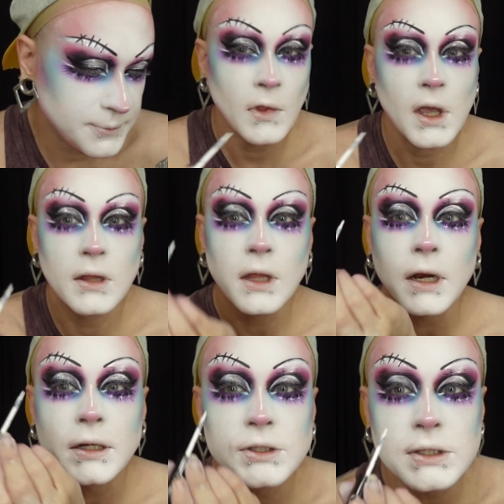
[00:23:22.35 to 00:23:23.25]
And
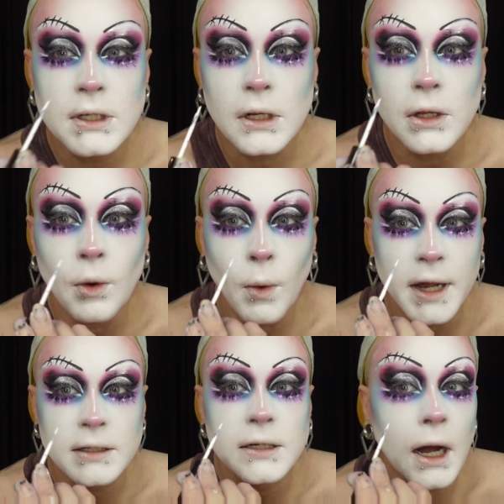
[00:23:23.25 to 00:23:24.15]
then I just did a little
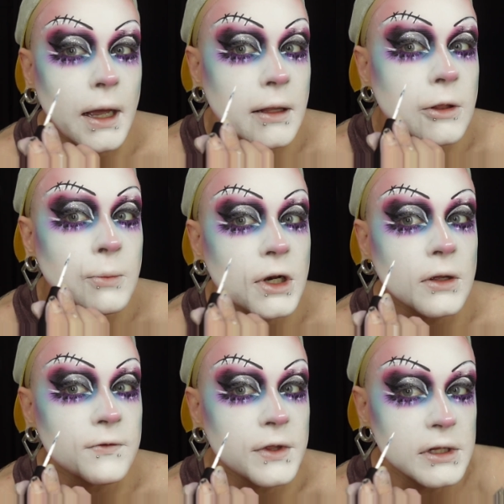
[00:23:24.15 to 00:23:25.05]
white dot in the
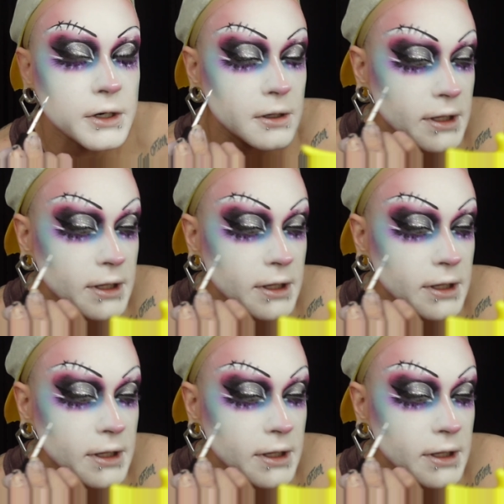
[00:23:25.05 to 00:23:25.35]
middle of the little